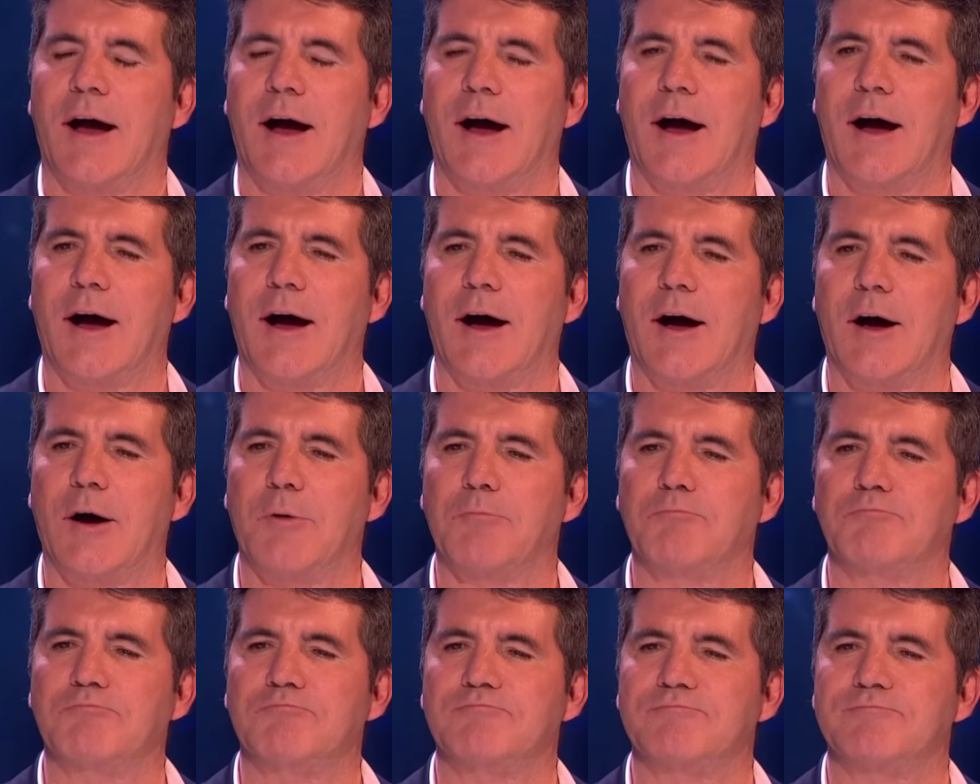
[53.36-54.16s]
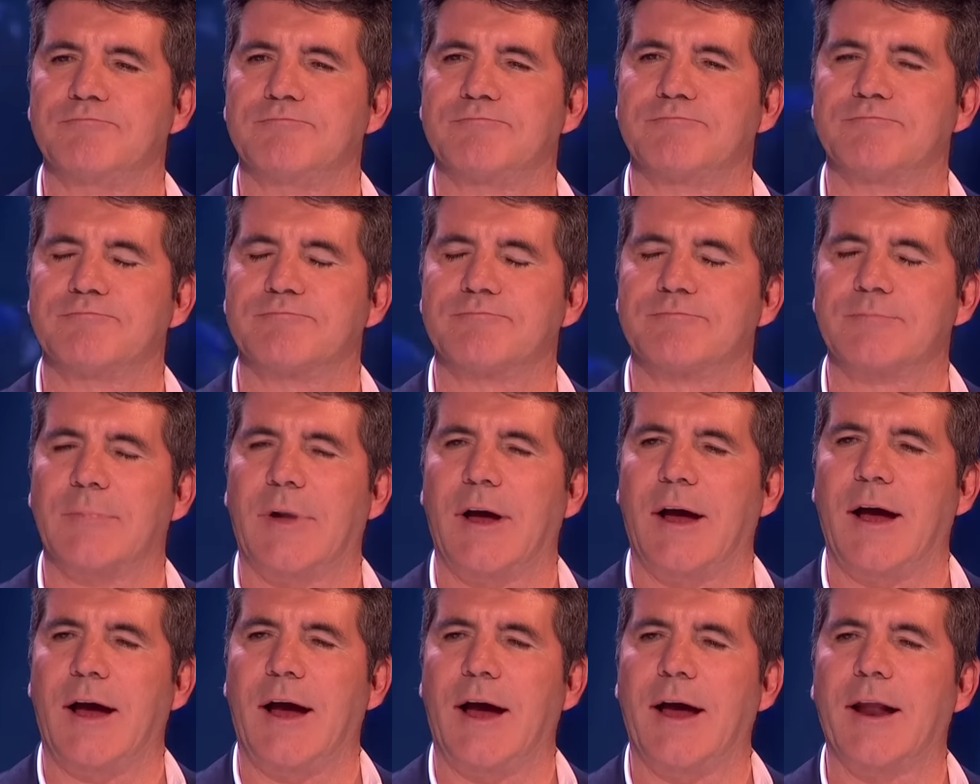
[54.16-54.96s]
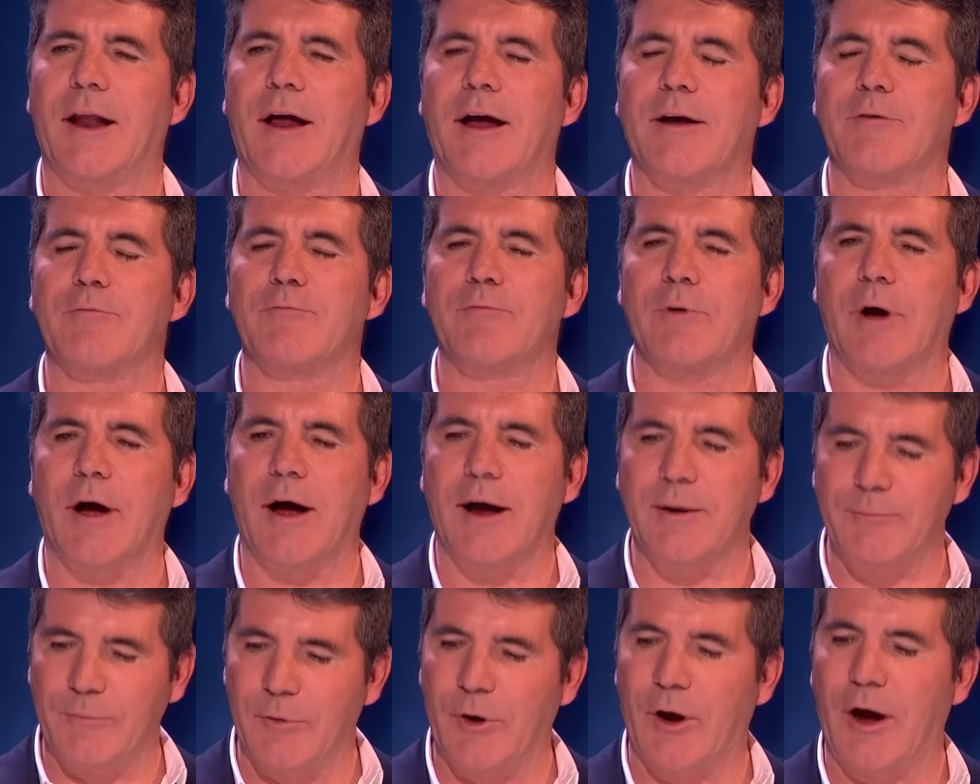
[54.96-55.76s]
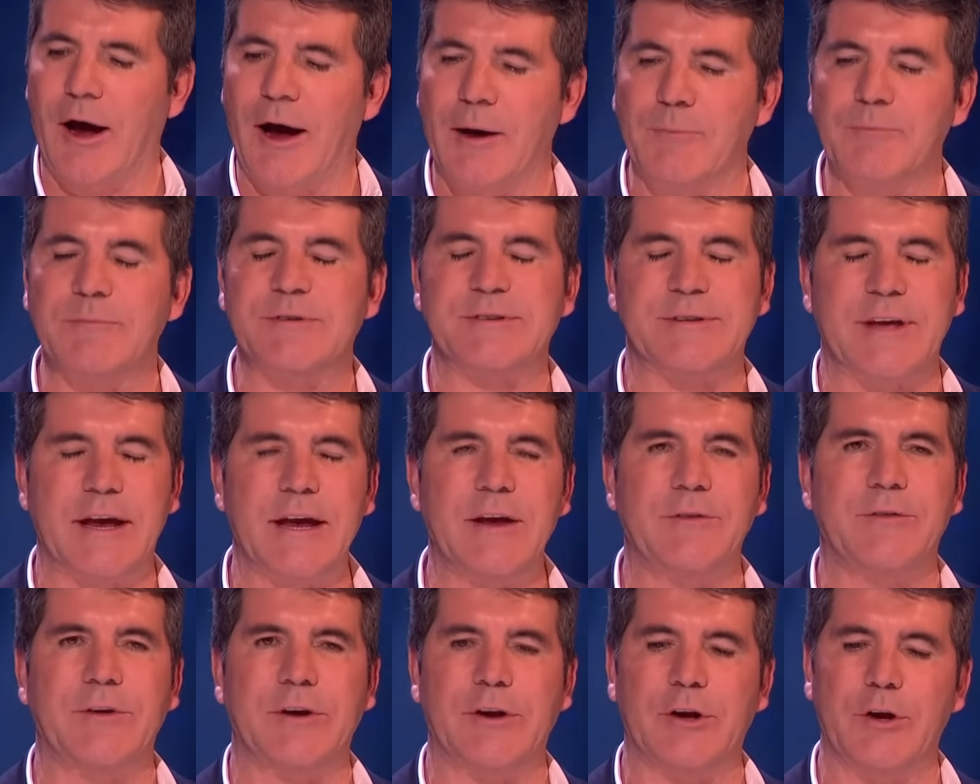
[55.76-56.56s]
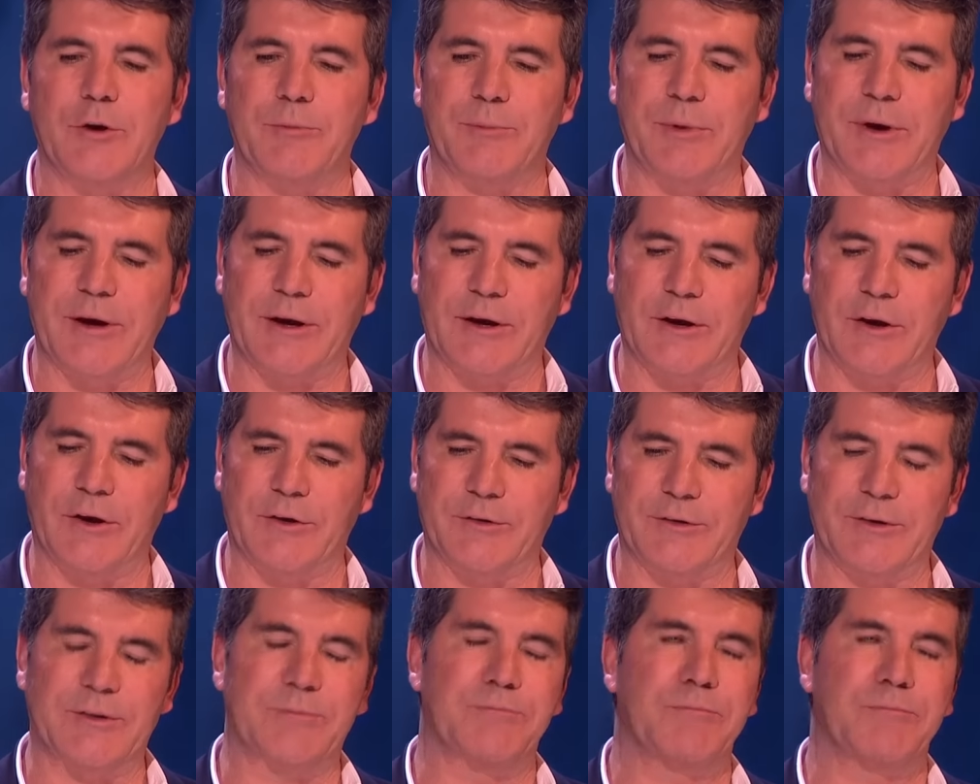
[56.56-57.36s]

Um, and I, I'm, I'm saving you because as